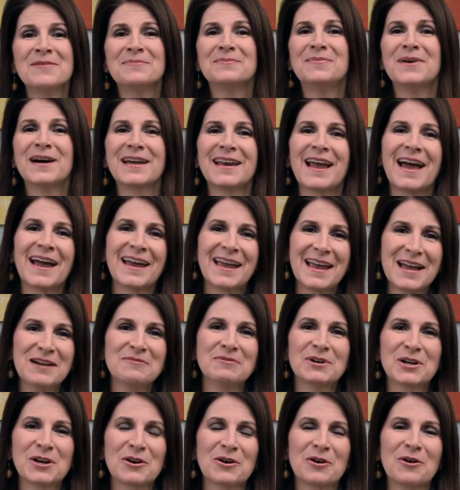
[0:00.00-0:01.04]
But I am
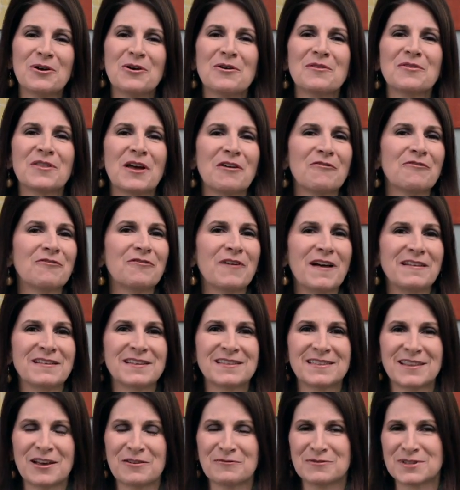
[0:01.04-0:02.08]
a girl that fell
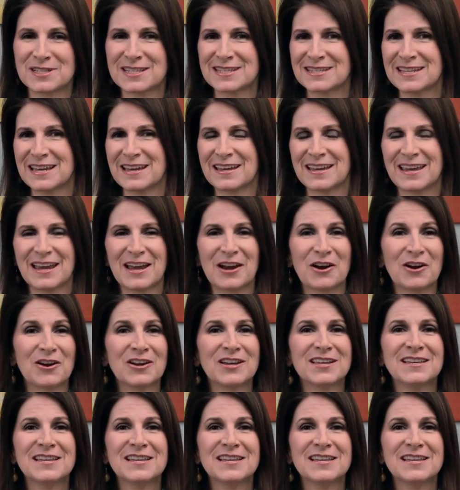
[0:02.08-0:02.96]
in love with skincare